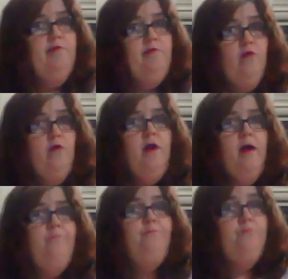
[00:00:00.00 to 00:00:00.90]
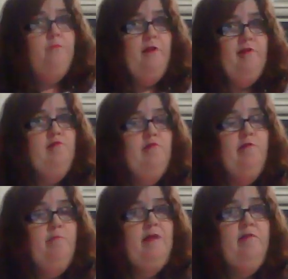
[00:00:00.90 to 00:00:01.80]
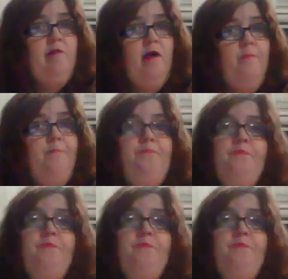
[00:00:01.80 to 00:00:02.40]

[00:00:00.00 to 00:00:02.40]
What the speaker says: Stir it up. Make sure it's mixed up.